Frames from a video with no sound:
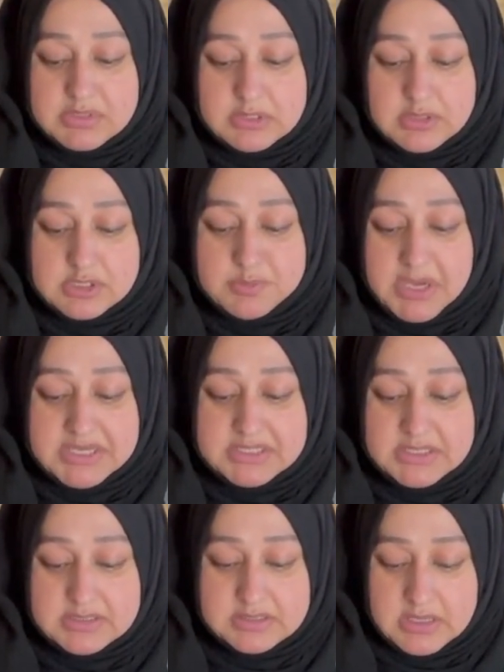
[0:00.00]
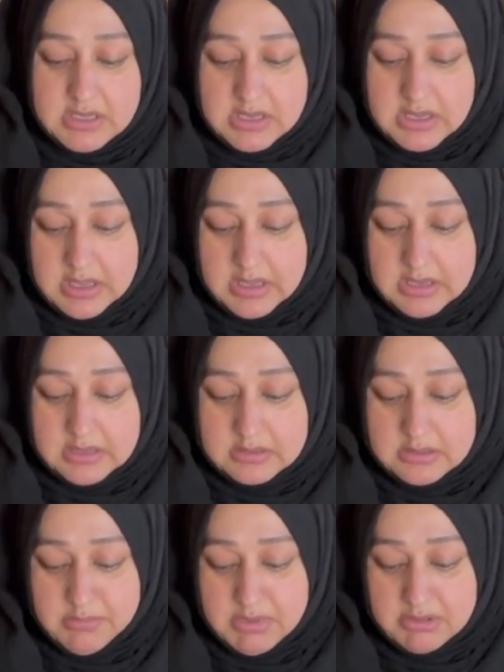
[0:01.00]
spices and
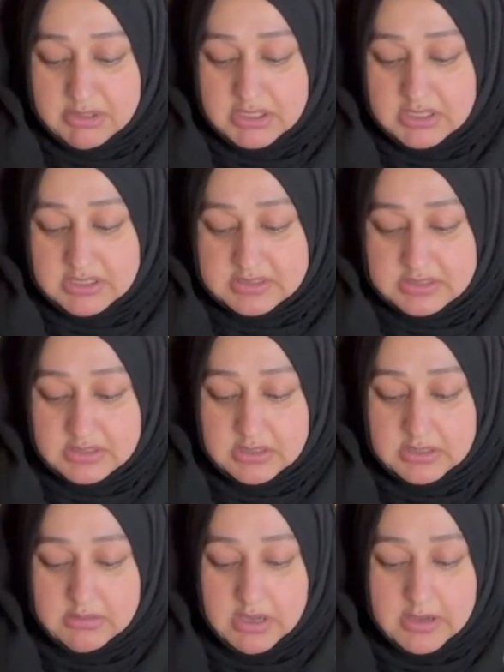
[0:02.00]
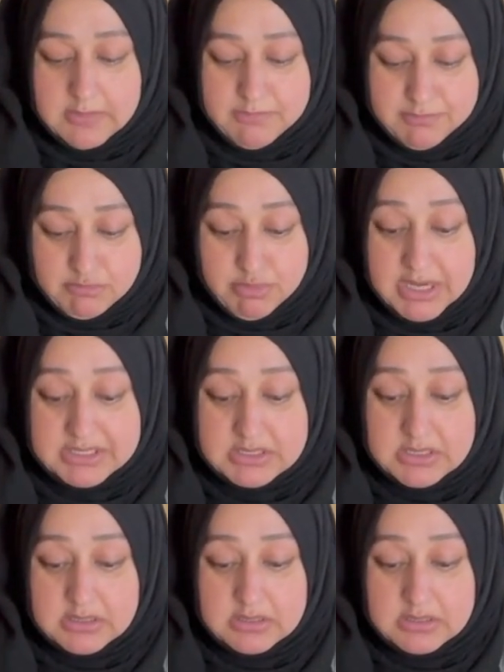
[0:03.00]
the marinade is quite